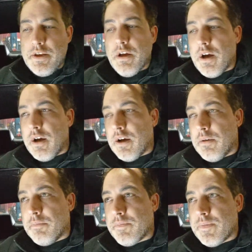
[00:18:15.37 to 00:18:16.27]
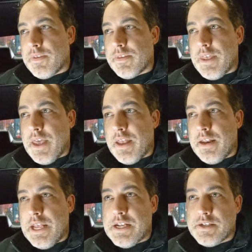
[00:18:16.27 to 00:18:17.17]
then
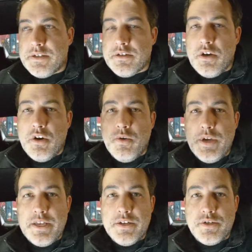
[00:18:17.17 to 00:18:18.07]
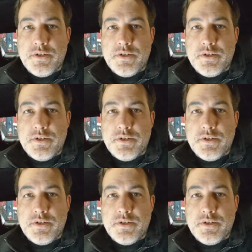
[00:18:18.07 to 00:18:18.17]
it doesn't go in,